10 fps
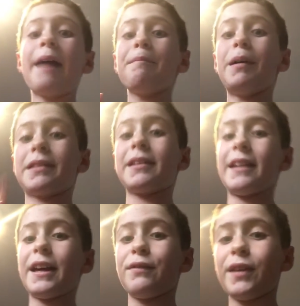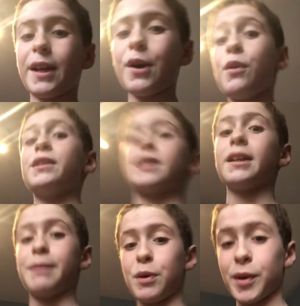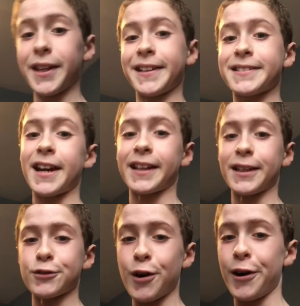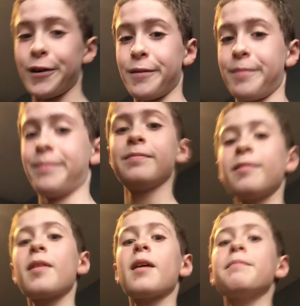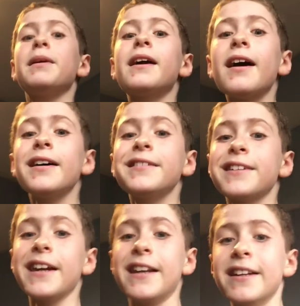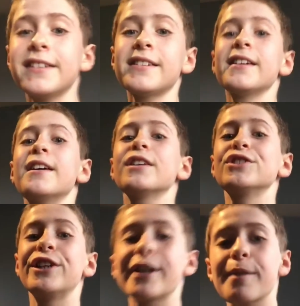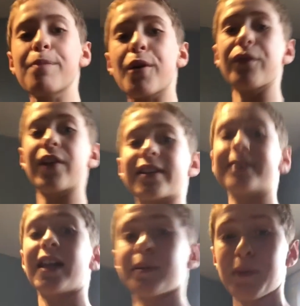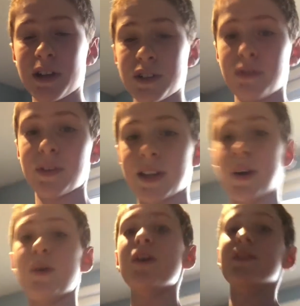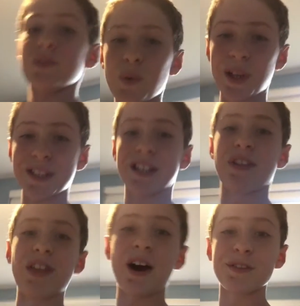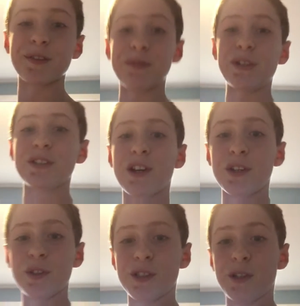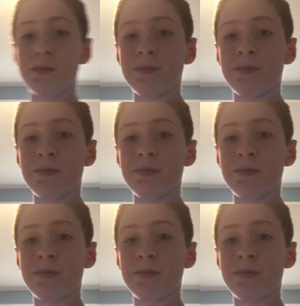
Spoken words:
But today's video is going to be really exciting as well, because it is Jacob Perfect celebration video for reaching 1,000 views on YouTube.